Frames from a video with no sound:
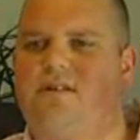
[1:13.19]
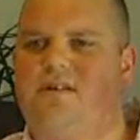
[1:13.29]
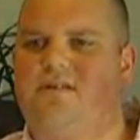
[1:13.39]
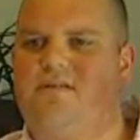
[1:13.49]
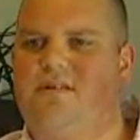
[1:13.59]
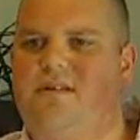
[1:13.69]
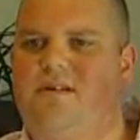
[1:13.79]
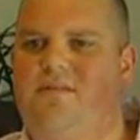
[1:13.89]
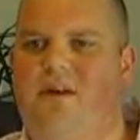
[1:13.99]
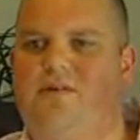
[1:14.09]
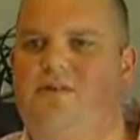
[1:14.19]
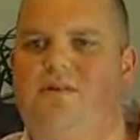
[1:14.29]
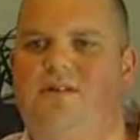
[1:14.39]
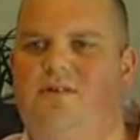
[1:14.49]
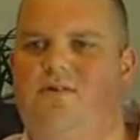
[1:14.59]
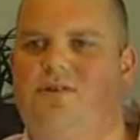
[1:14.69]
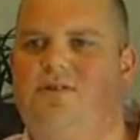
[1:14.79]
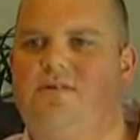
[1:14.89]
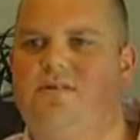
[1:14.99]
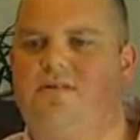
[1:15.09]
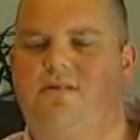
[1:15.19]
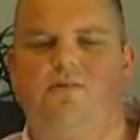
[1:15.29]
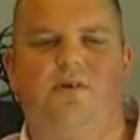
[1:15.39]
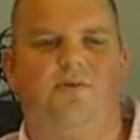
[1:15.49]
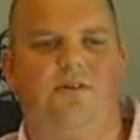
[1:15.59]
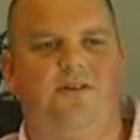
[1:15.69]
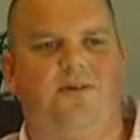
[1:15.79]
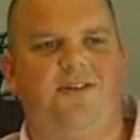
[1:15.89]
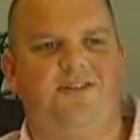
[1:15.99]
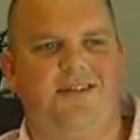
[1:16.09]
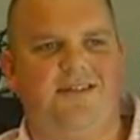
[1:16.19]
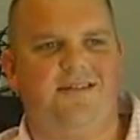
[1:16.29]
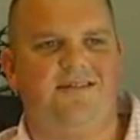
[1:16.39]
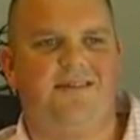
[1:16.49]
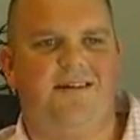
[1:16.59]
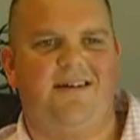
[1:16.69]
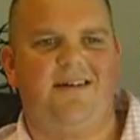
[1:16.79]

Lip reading: Stand there and happy to answer questions. And I think people need to understand that